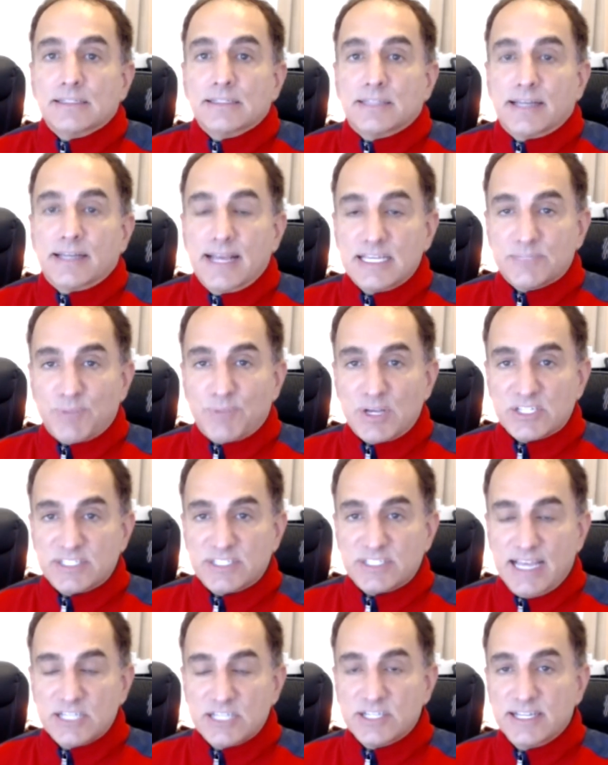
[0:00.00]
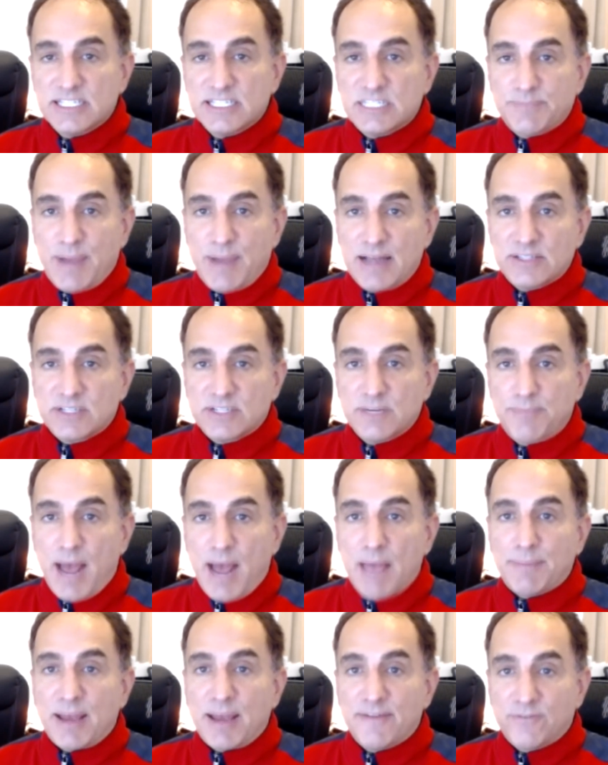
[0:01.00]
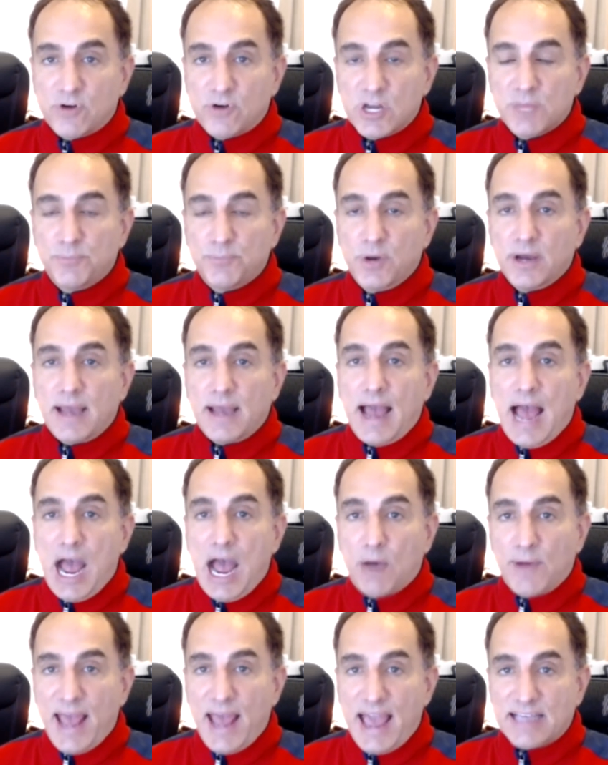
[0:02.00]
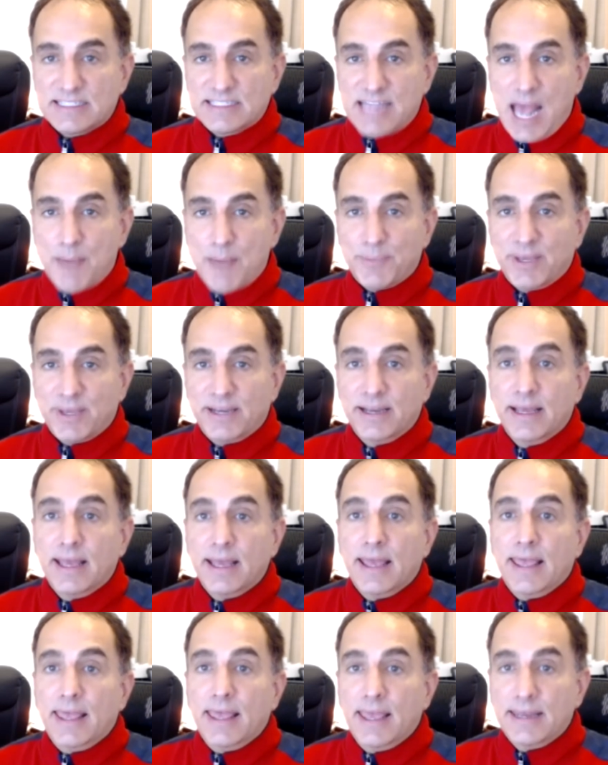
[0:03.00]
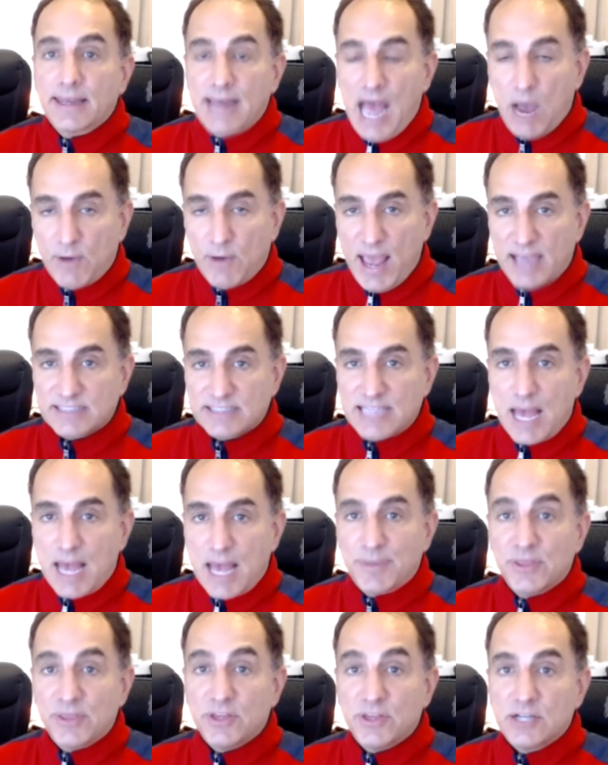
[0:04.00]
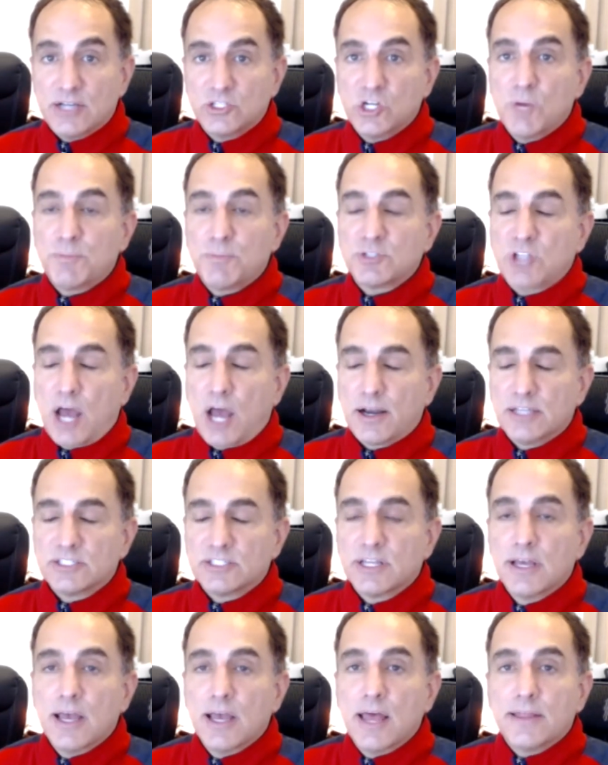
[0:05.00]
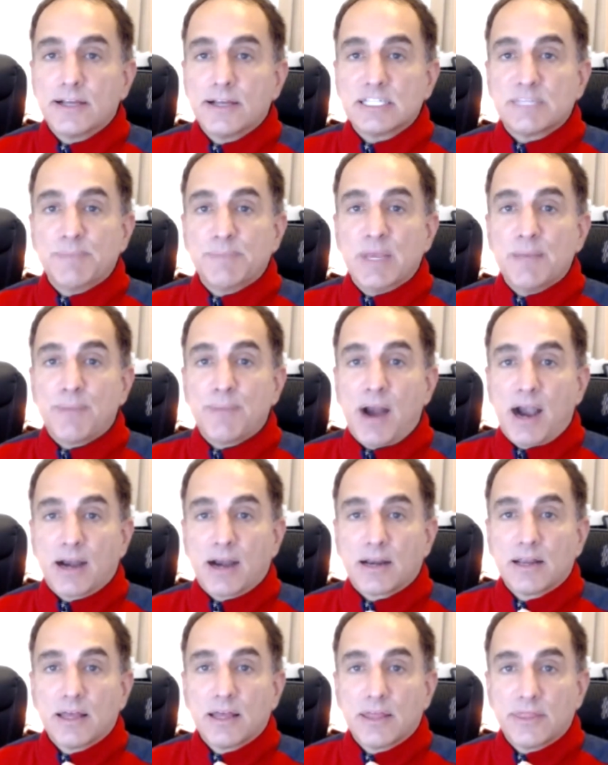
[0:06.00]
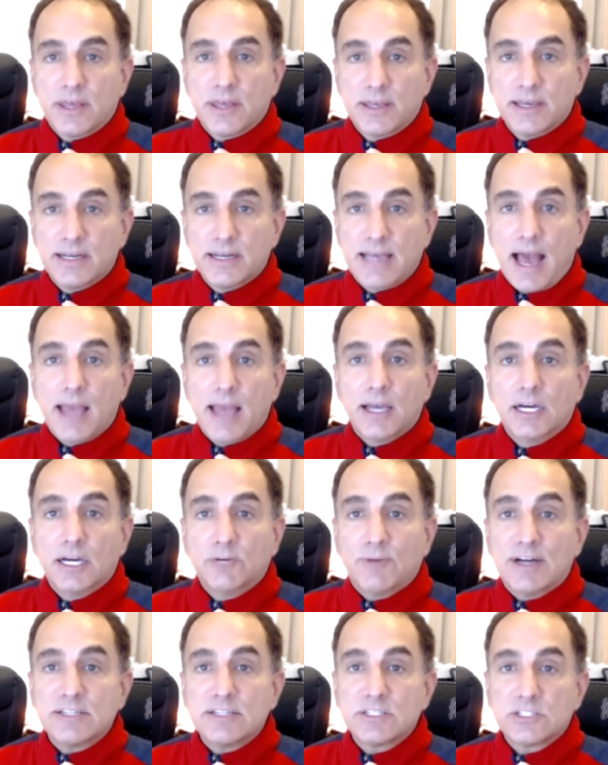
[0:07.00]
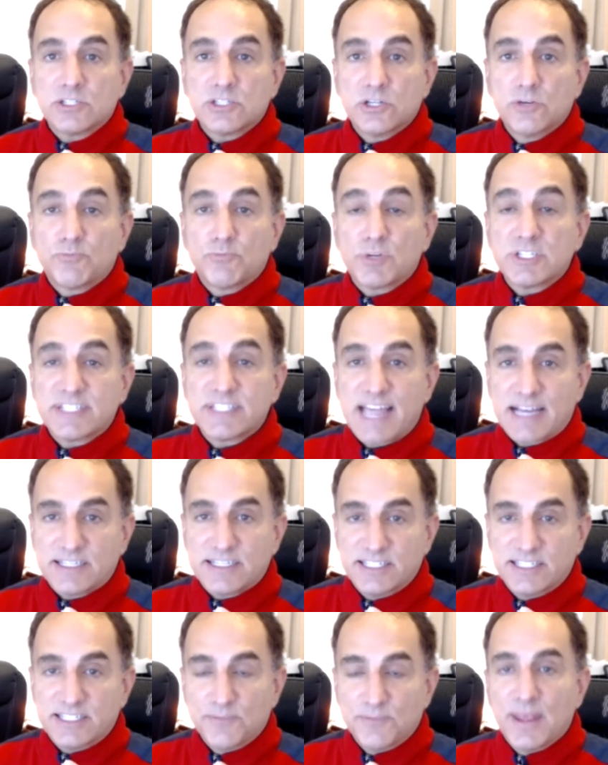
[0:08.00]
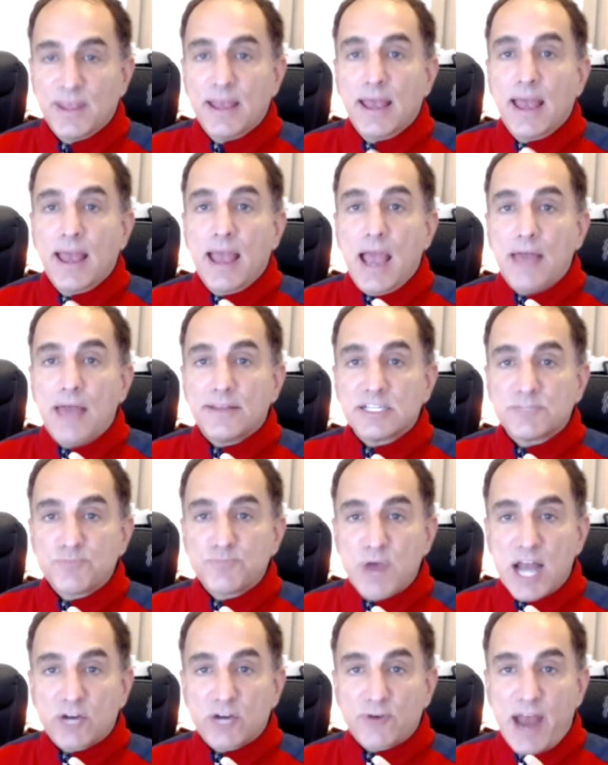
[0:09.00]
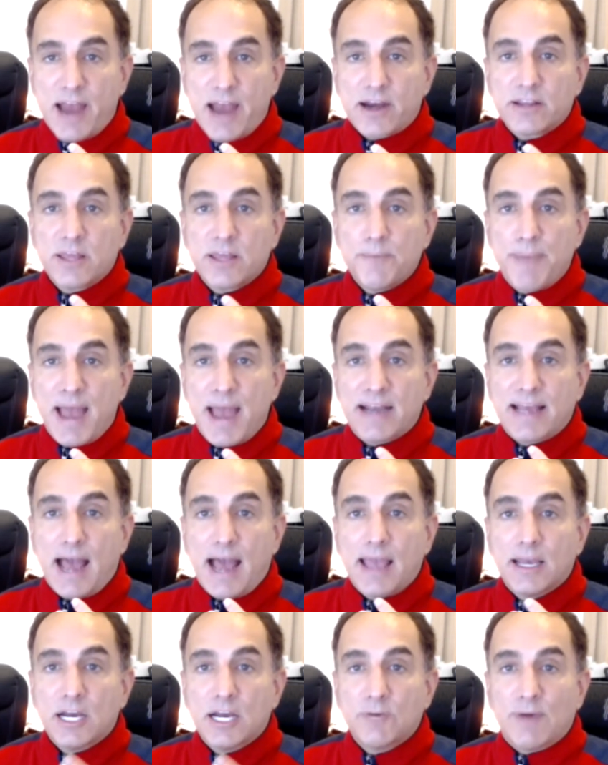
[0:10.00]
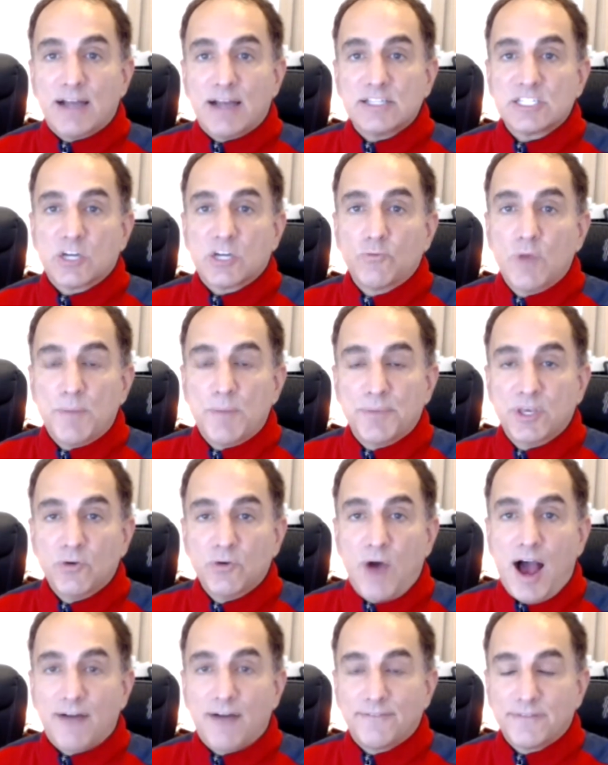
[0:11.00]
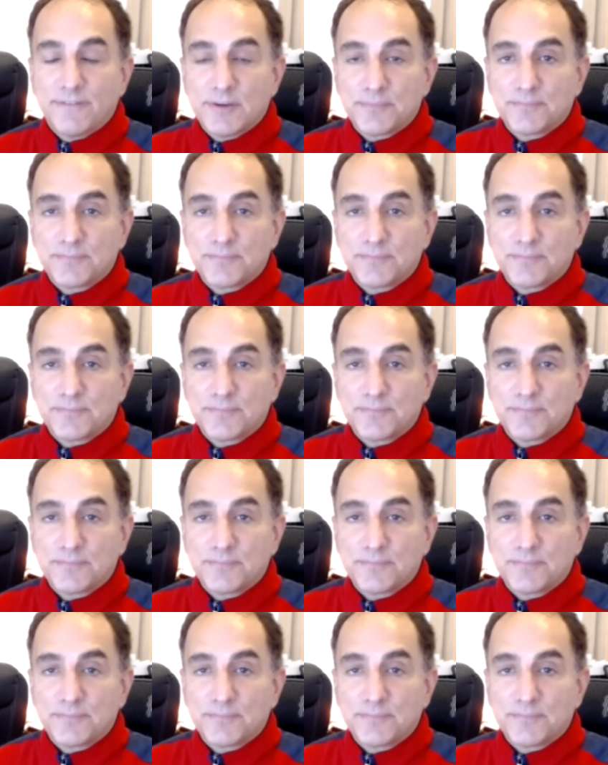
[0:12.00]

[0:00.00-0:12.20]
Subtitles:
Today's presentation is sponsored by my fourth book, How Hacks Happen. In How Hacks Happen, there are two personas. There's me, Mark, the good guy who wants to protect you. And there's Brad Cracker, the bad guy who wants to rip you off.